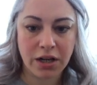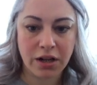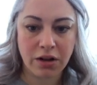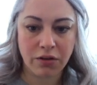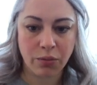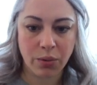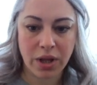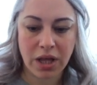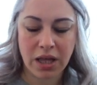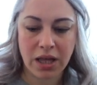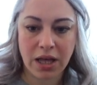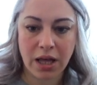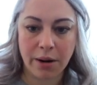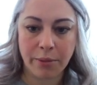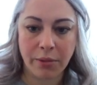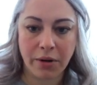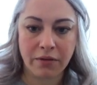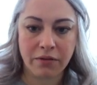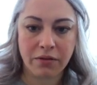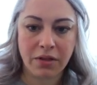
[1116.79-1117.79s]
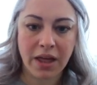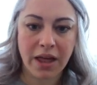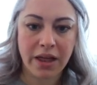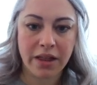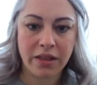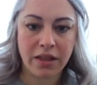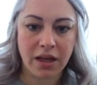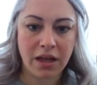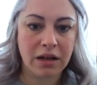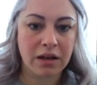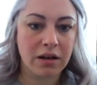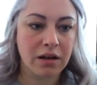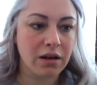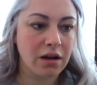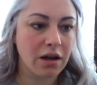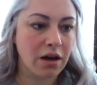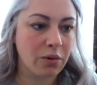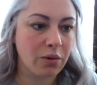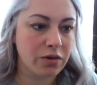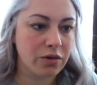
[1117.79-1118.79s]
If we can get above there, then
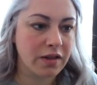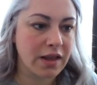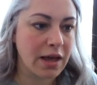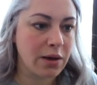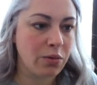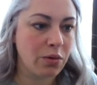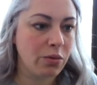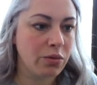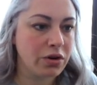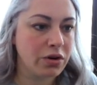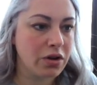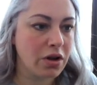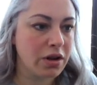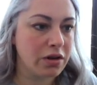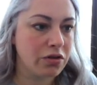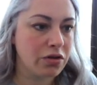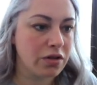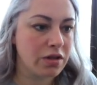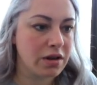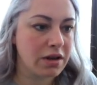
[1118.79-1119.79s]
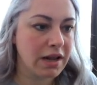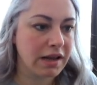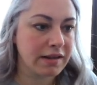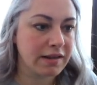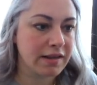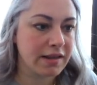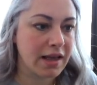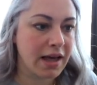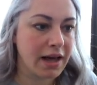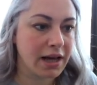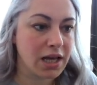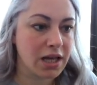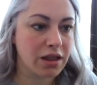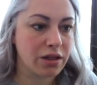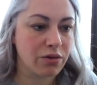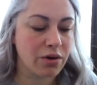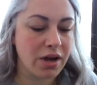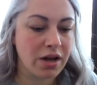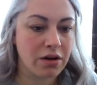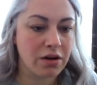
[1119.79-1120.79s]
I would say we would get to the next target
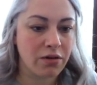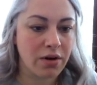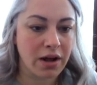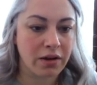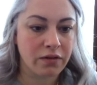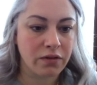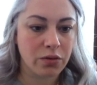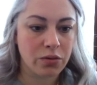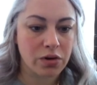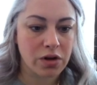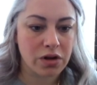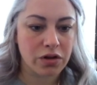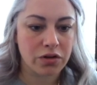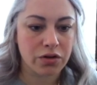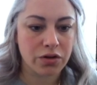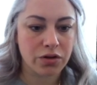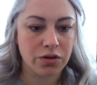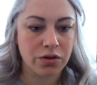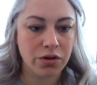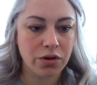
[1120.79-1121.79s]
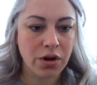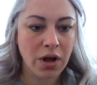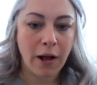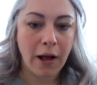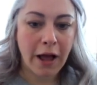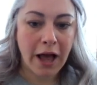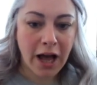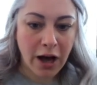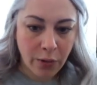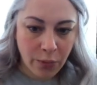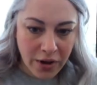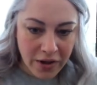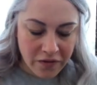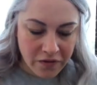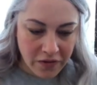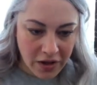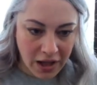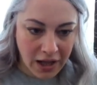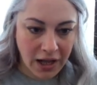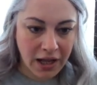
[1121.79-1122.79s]
3 to around 42.
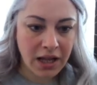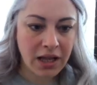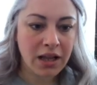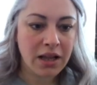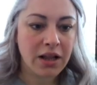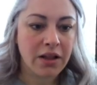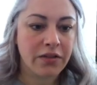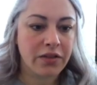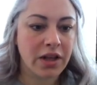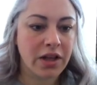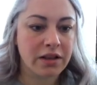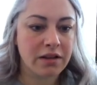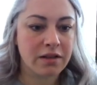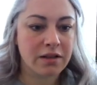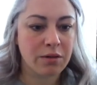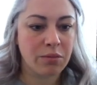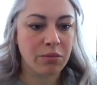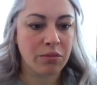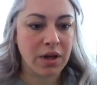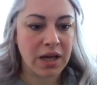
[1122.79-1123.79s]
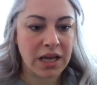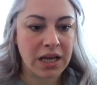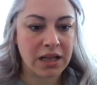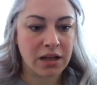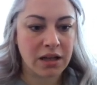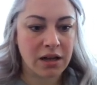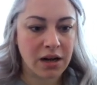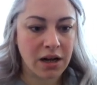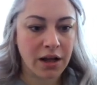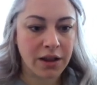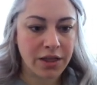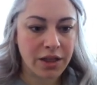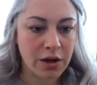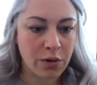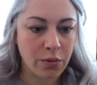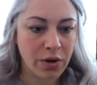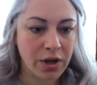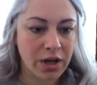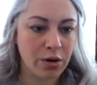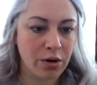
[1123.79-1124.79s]
However, that doesn't mean that I
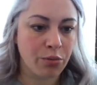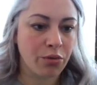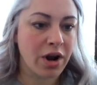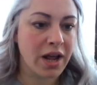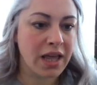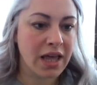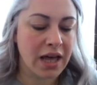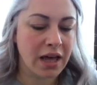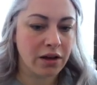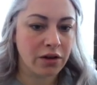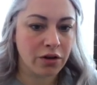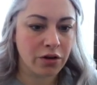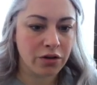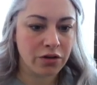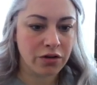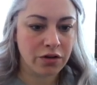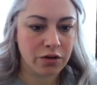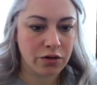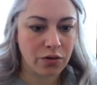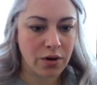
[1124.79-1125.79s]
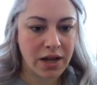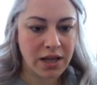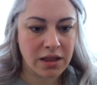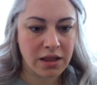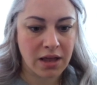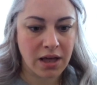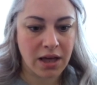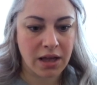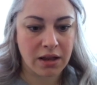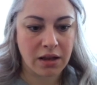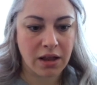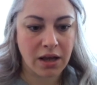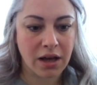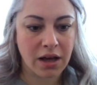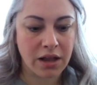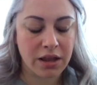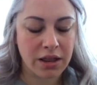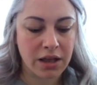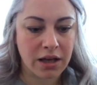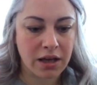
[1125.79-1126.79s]
think we're going to break out and go straight there. Like,
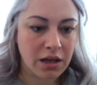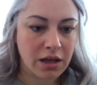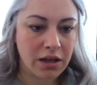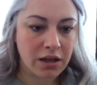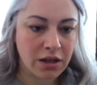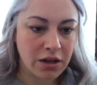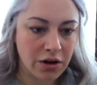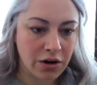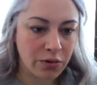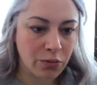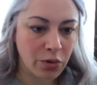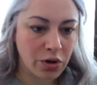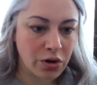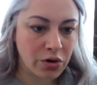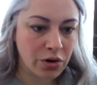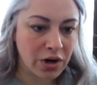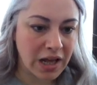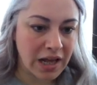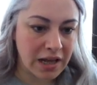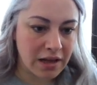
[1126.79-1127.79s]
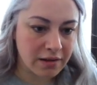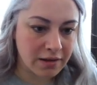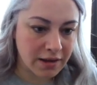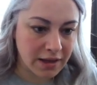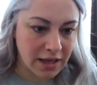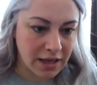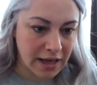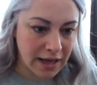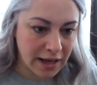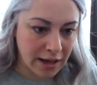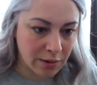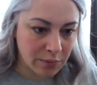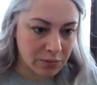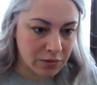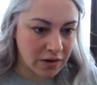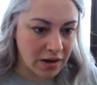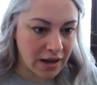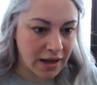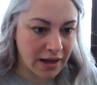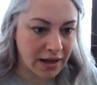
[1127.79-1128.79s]
I think, you know, we could easily come
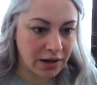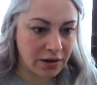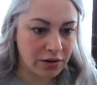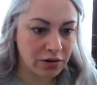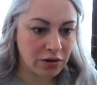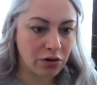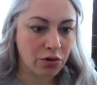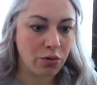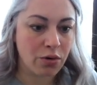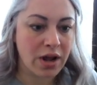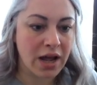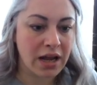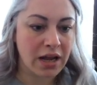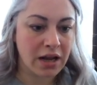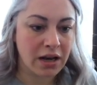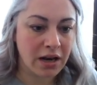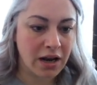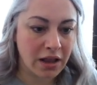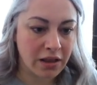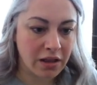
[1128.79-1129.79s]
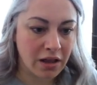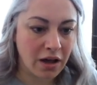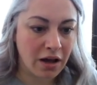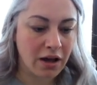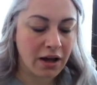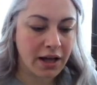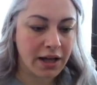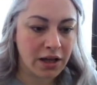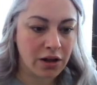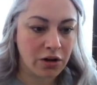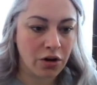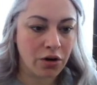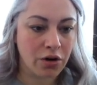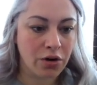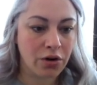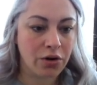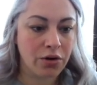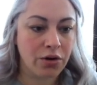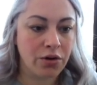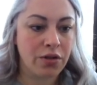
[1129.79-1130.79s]
down, create another higher
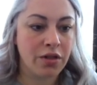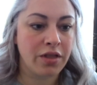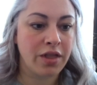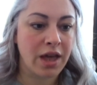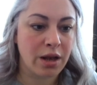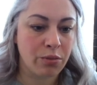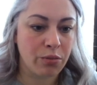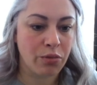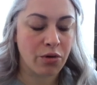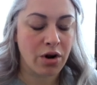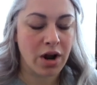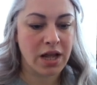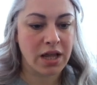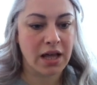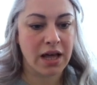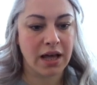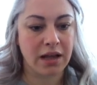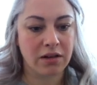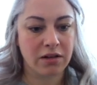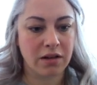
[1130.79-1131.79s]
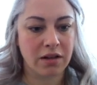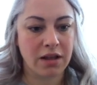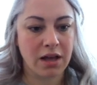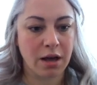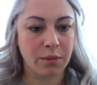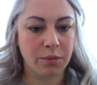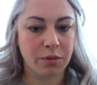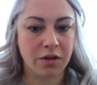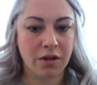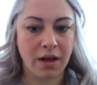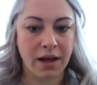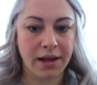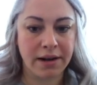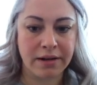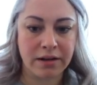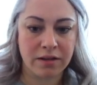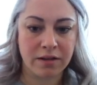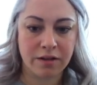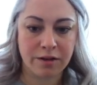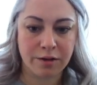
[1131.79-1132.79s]
low, then break out to the upside
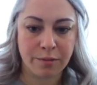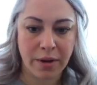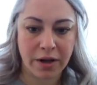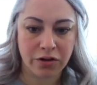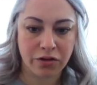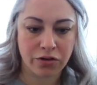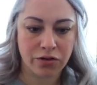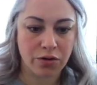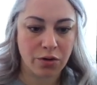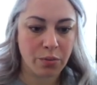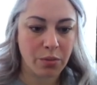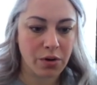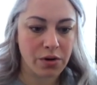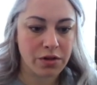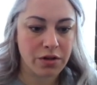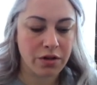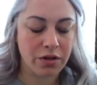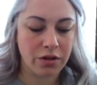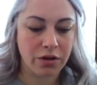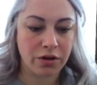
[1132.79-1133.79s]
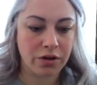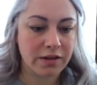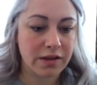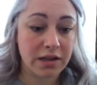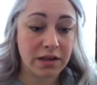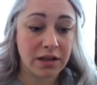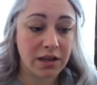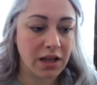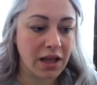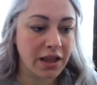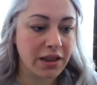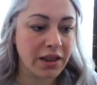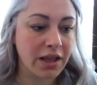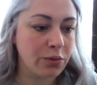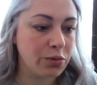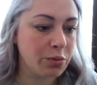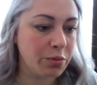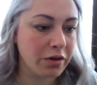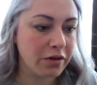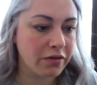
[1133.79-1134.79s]
and smash through both of those. And that
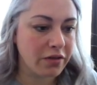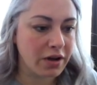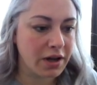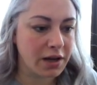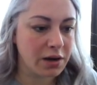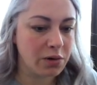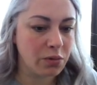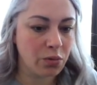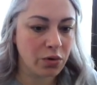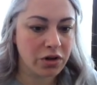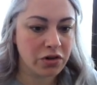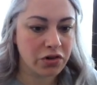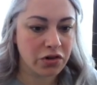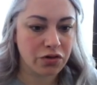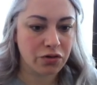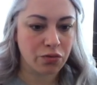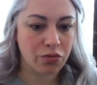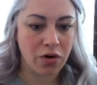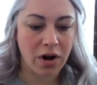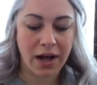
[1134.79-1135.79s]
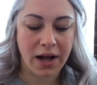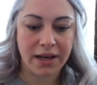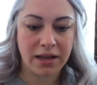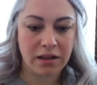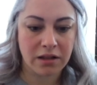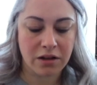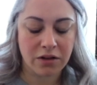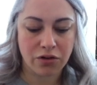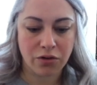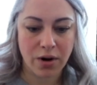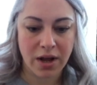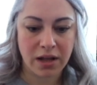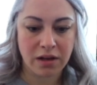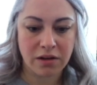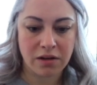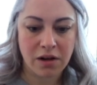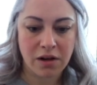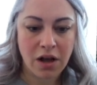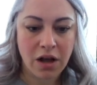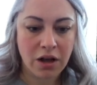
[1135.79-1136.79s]
would be fine. We're just riding the
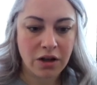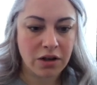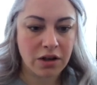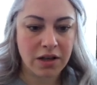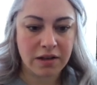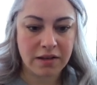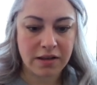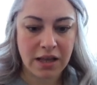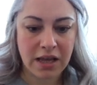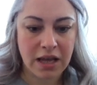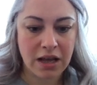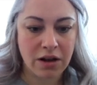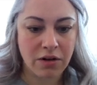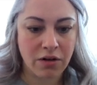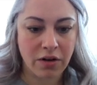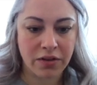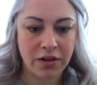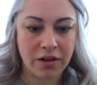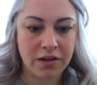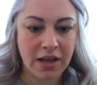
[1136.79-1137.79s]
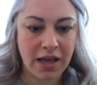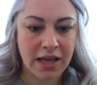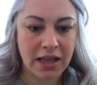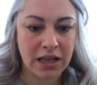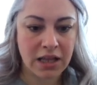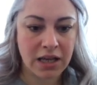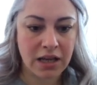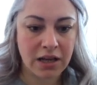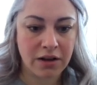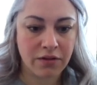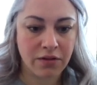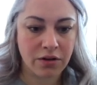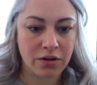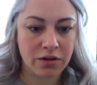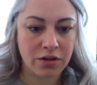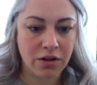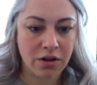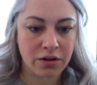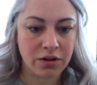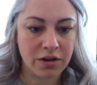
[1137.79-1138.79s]
trend. You can see here on the daily, for
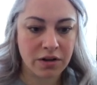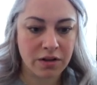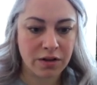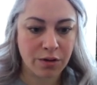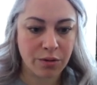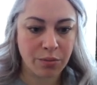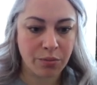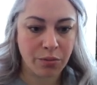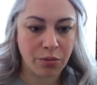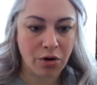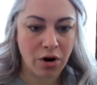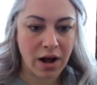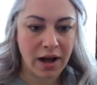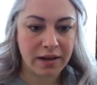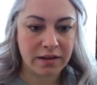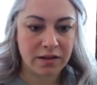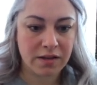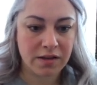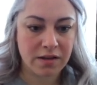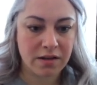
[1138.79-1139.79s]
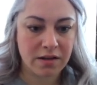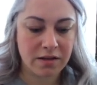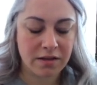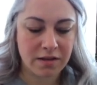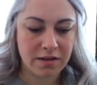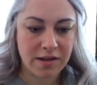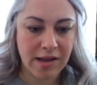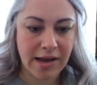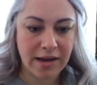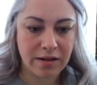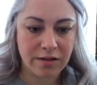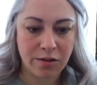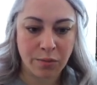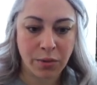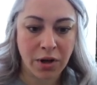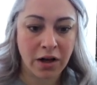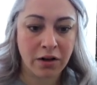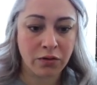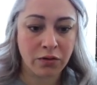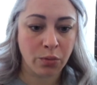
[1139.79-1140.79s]
as long as the price stays
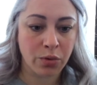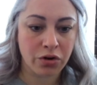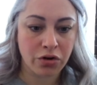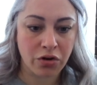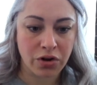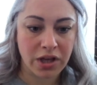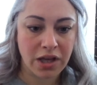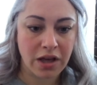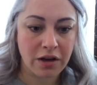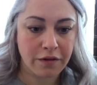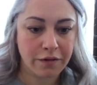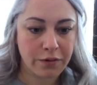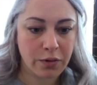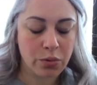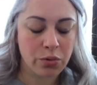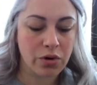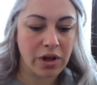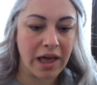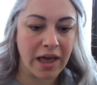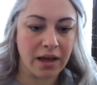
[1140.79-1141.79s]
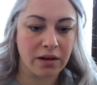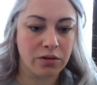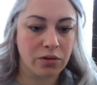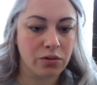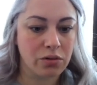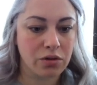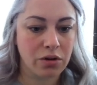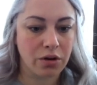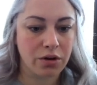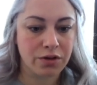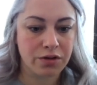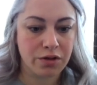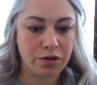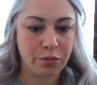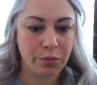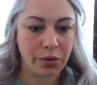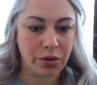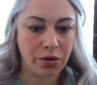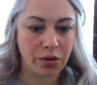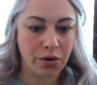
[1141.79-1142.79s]
above don't get full candle closes
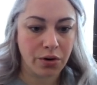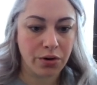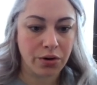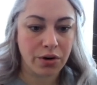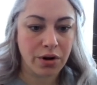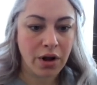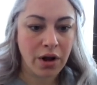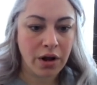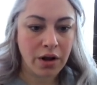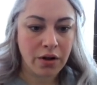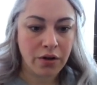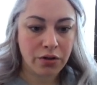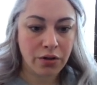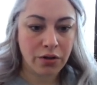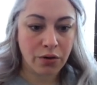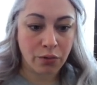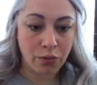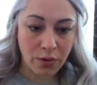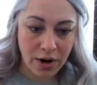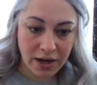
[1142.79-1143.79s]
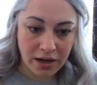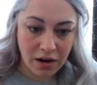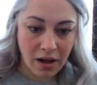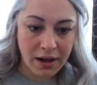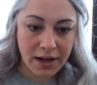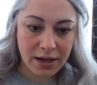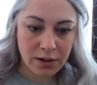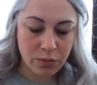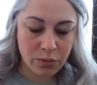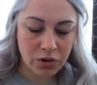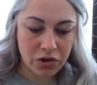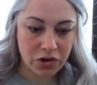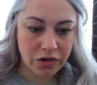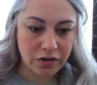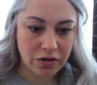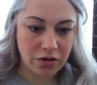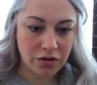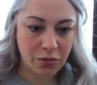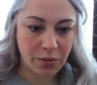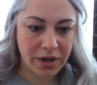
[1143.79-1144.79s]
below the red line, which is
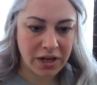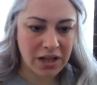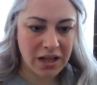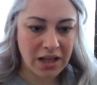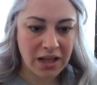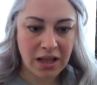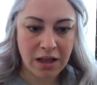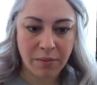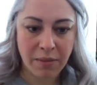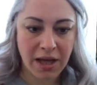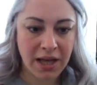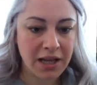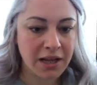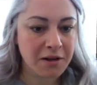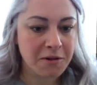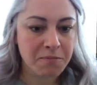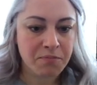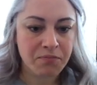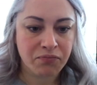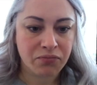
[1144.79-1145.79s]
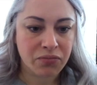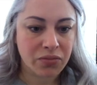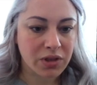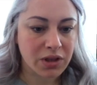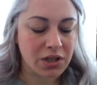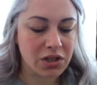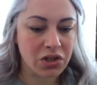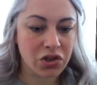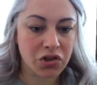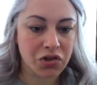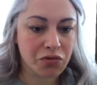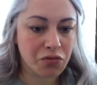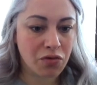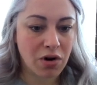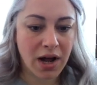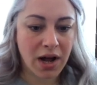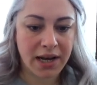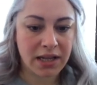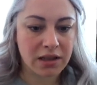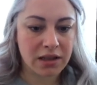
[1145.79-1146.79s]
the 20 EMA, you're just
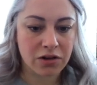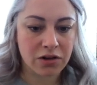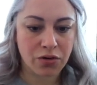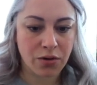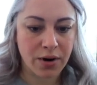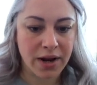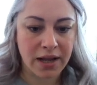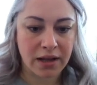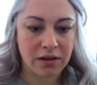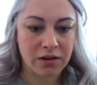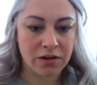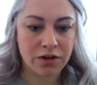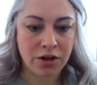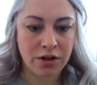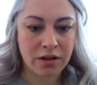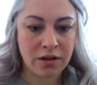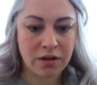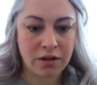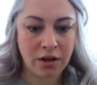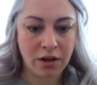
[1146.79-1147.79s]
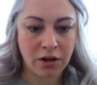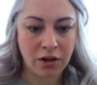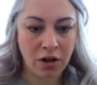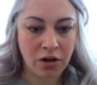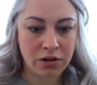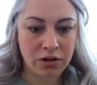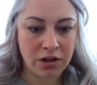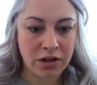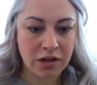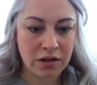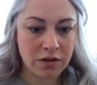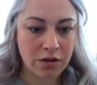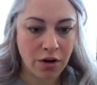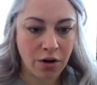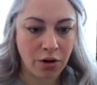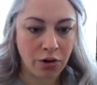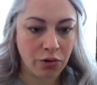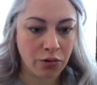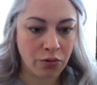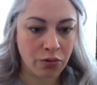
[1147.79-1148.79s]
riding the trend. So along this
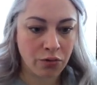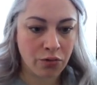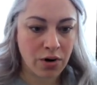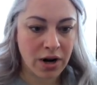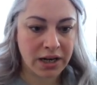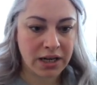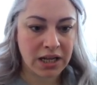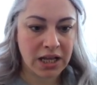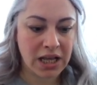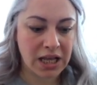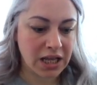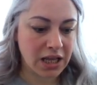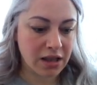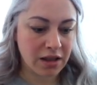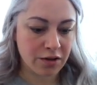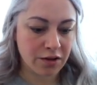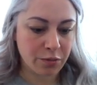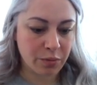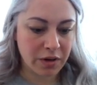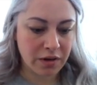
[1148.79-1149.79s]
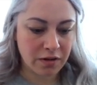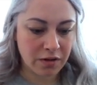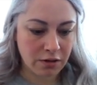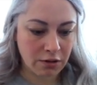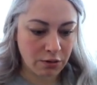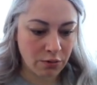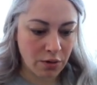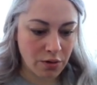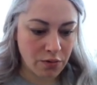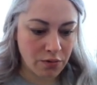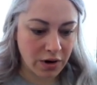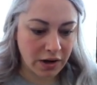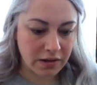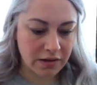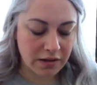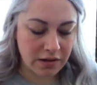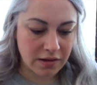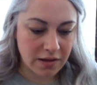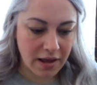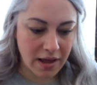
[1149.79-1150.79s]
whole run here, there's been zero
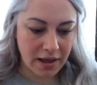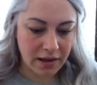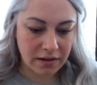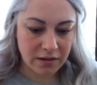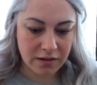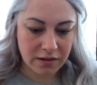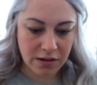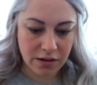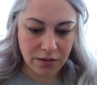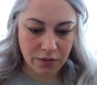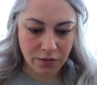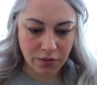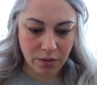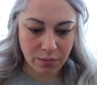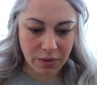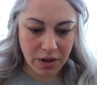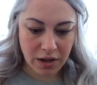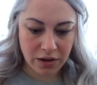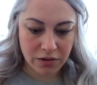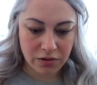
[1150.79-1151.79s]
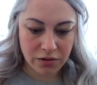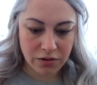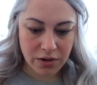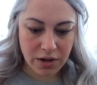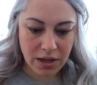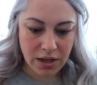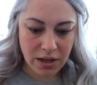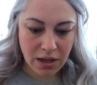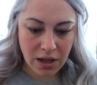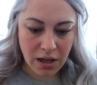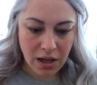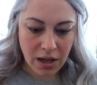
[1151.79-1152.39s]
reason to exit from entry.